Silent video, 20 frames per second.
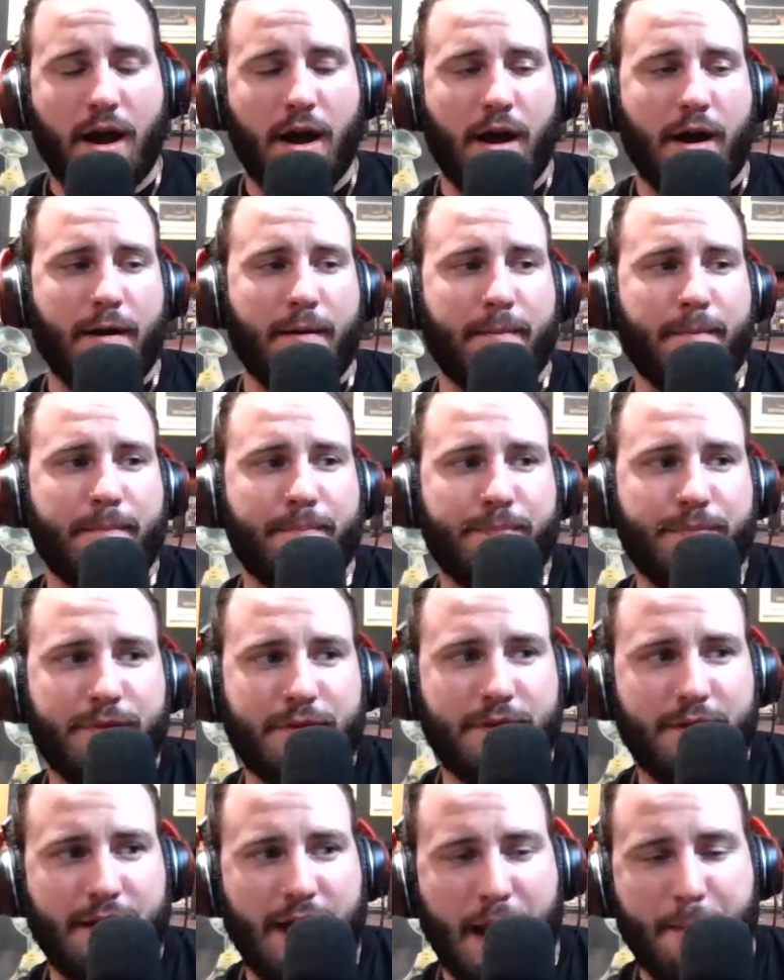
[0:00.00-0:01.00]
Um,
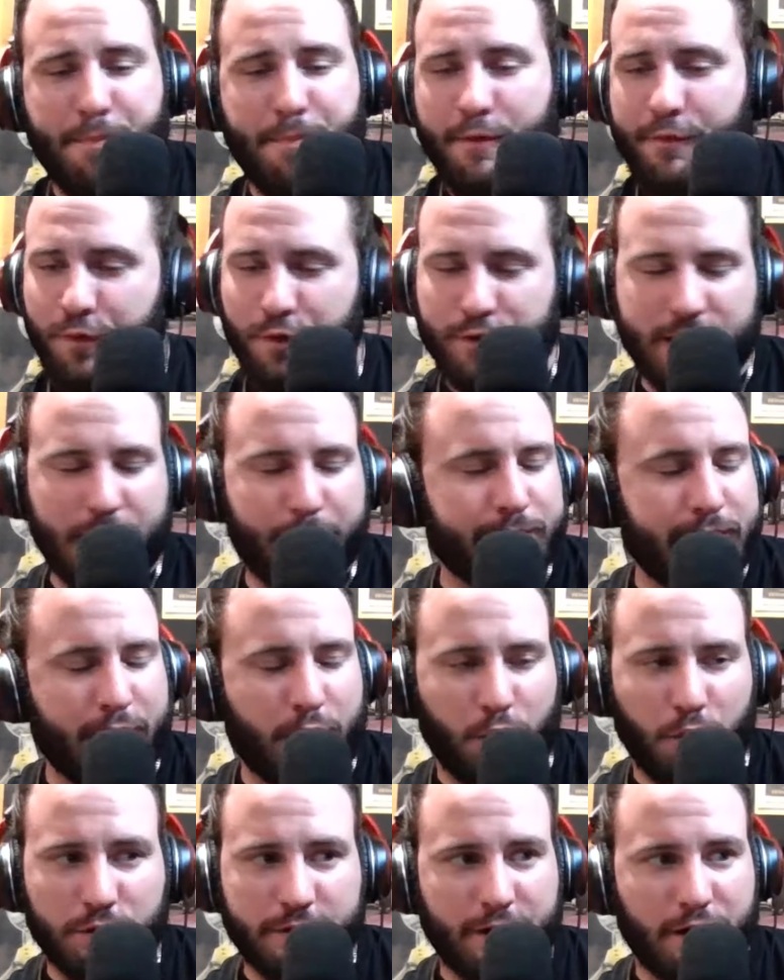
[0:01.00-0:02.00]
I prefer they
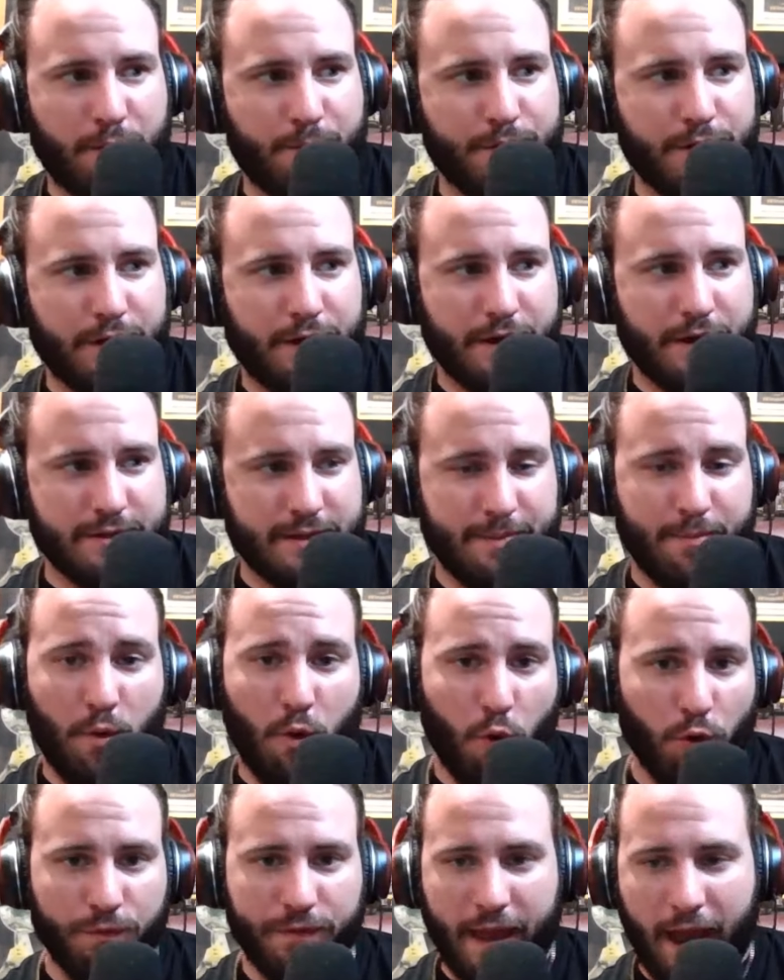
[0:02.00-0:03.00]
play earlier because I'm
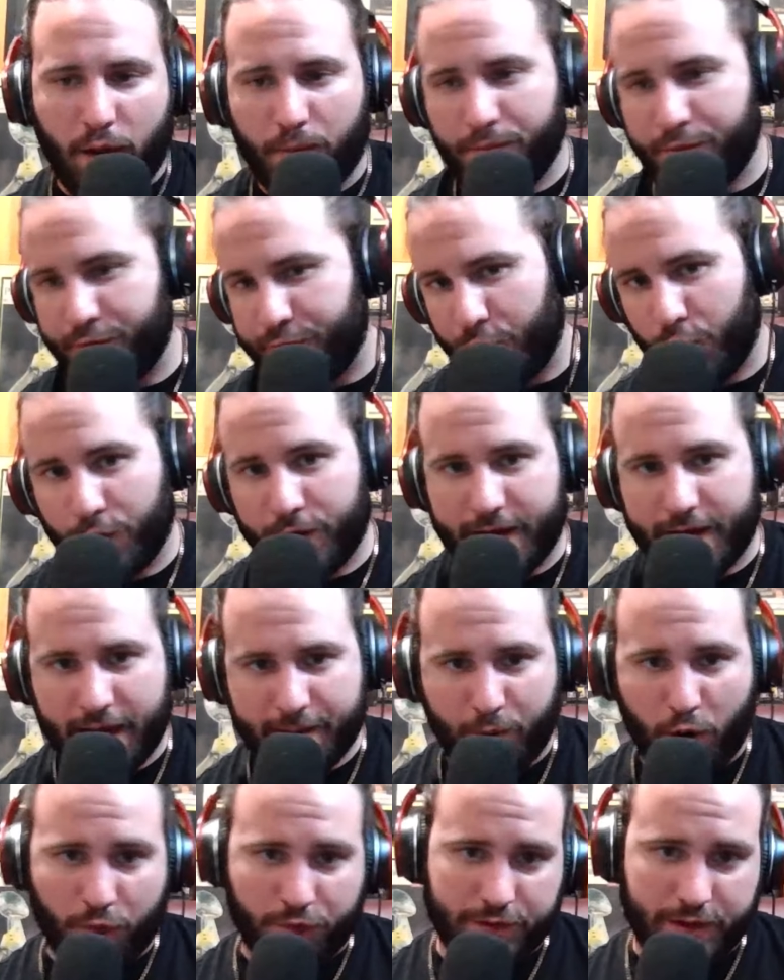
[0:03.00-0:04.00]
old now. I'm thirty.
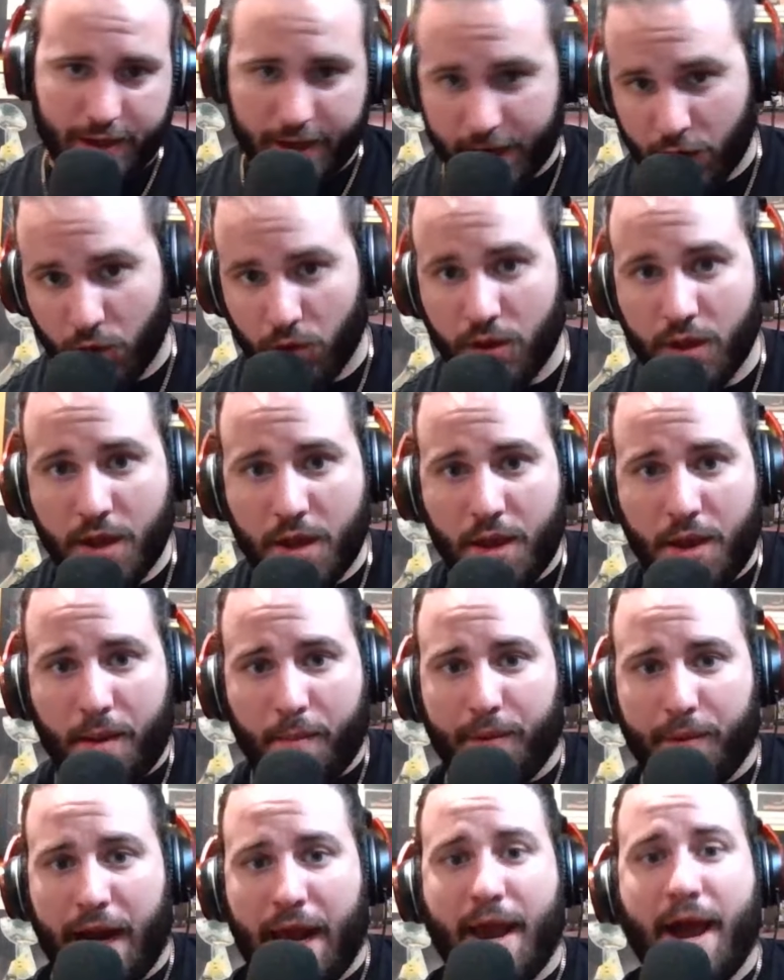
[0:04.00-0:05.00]
I'm over the hill.
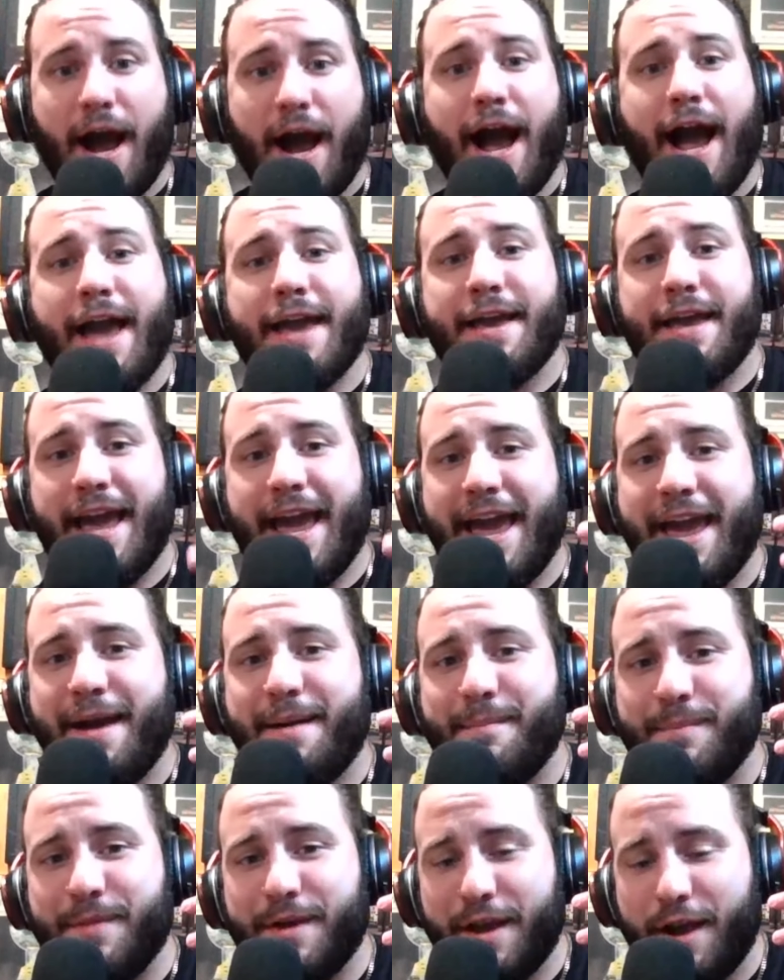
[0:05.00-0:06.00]
But I, I
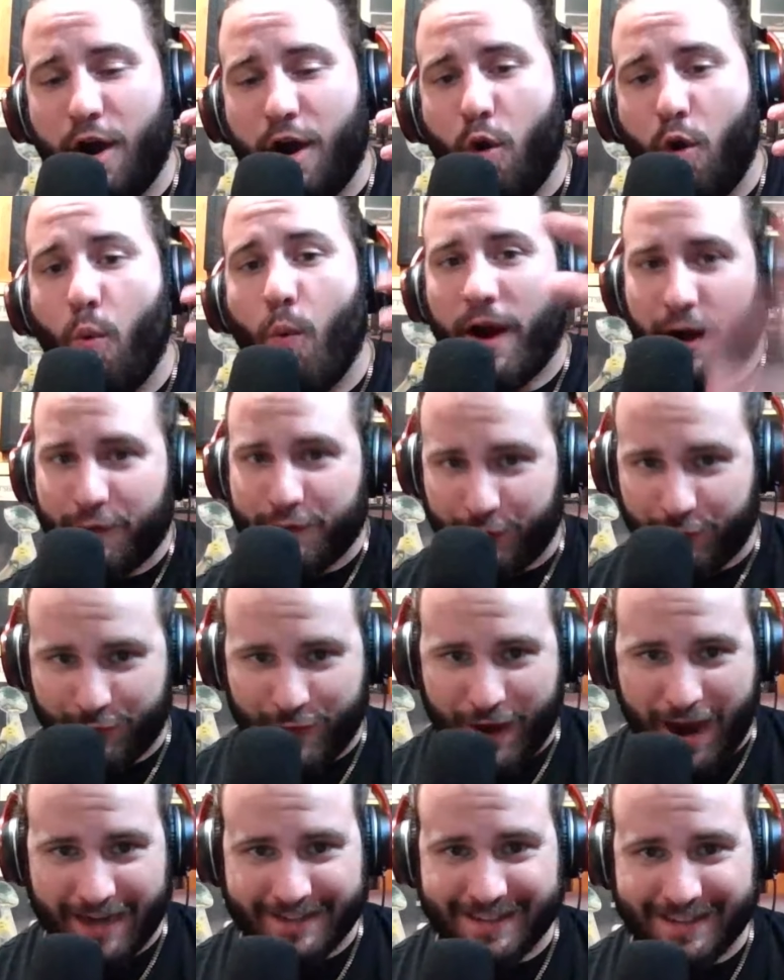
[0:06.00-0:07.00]
am aware of the
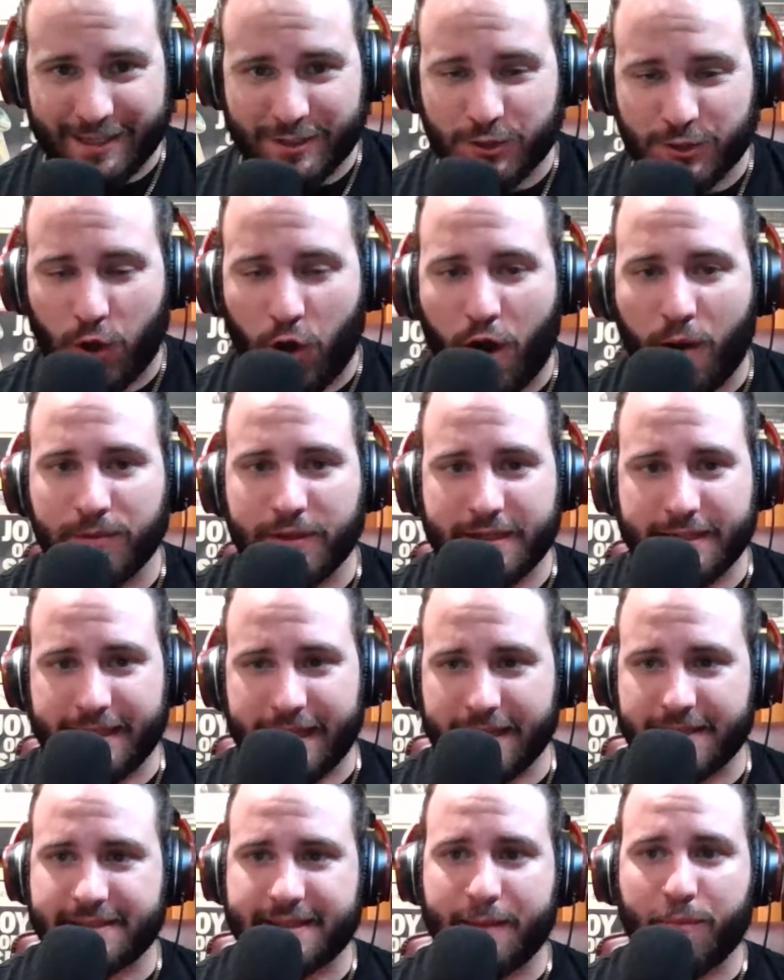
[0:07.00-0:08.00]
fact that
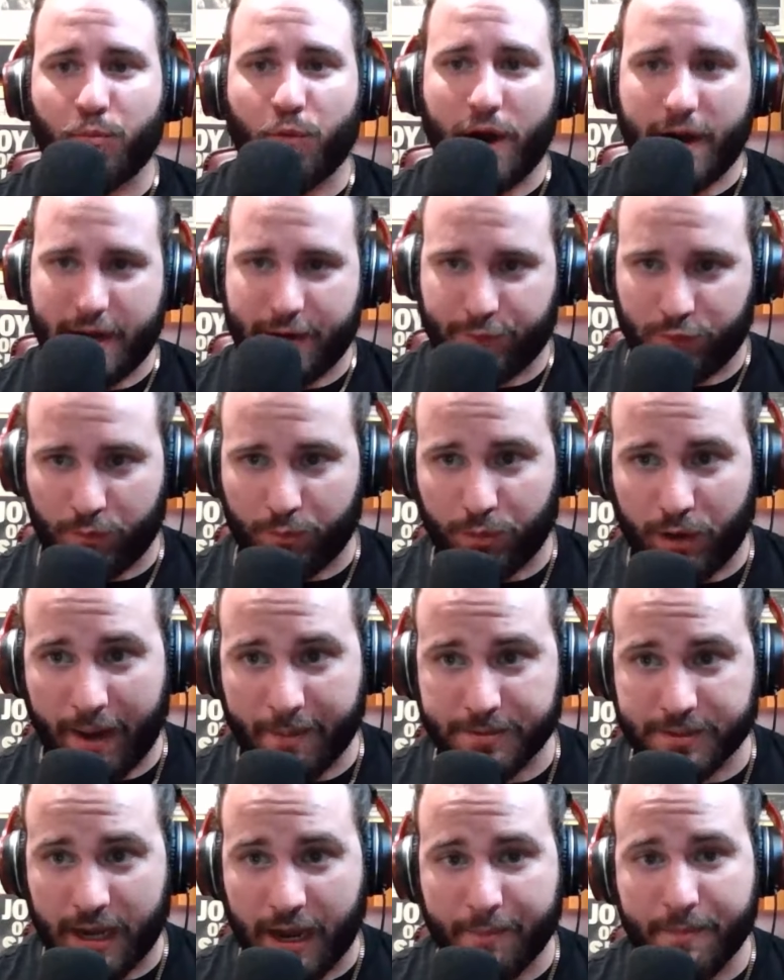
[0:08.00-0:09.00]
Tomlin gets them ready for
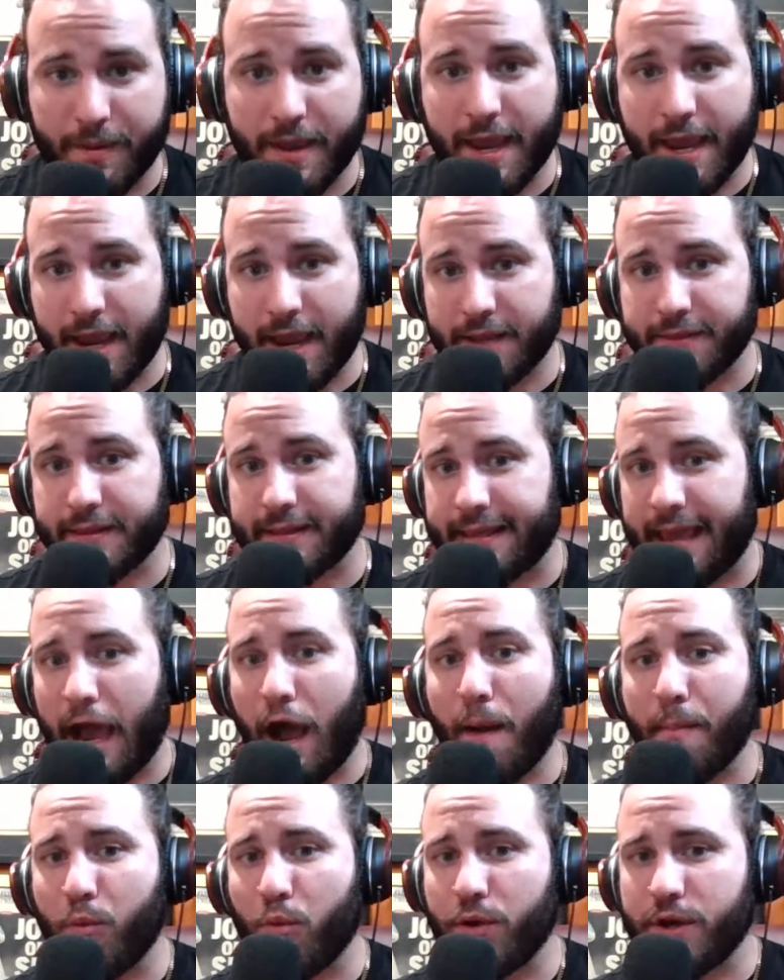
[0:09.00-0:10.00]
primetime. And the
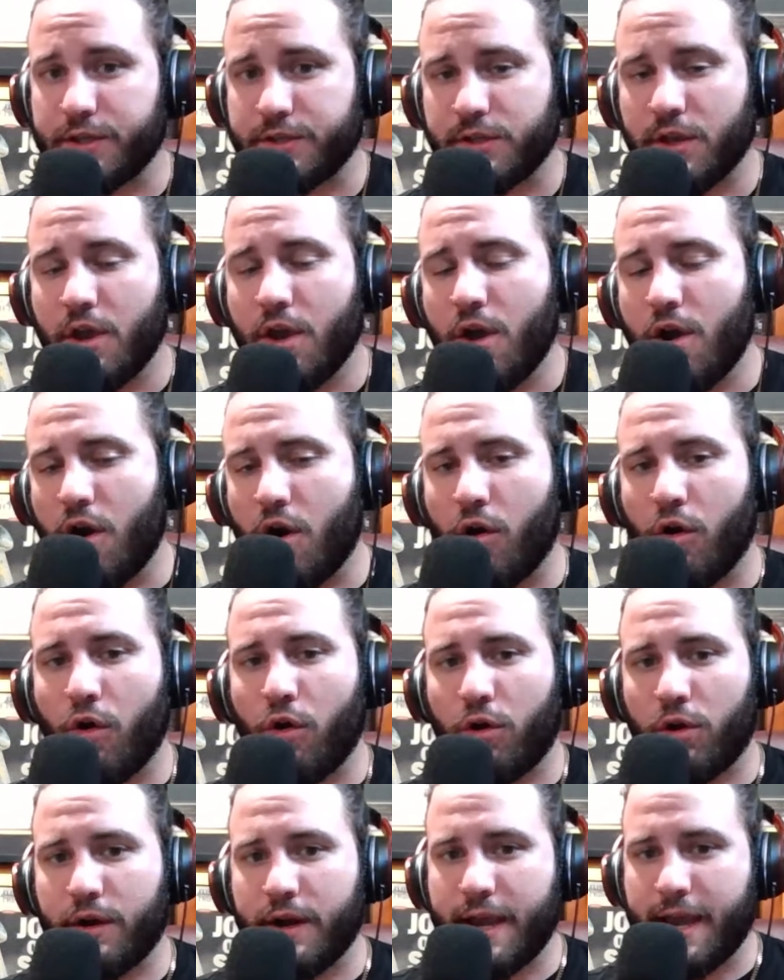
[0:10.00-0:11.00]
Cowboys
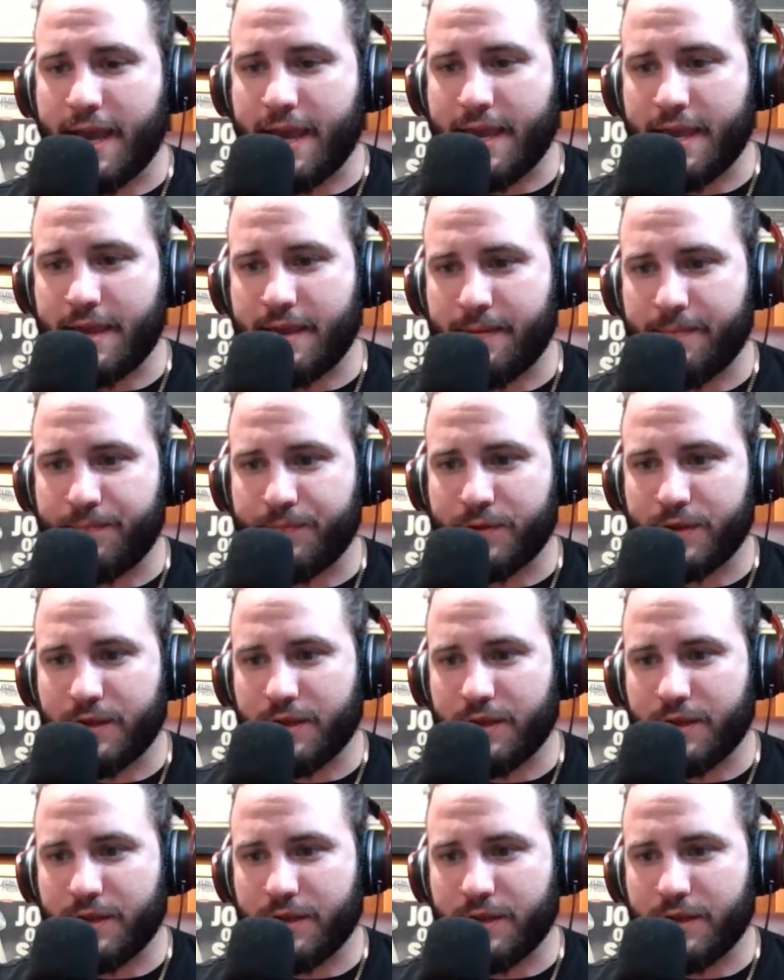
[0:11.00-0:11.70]
are a,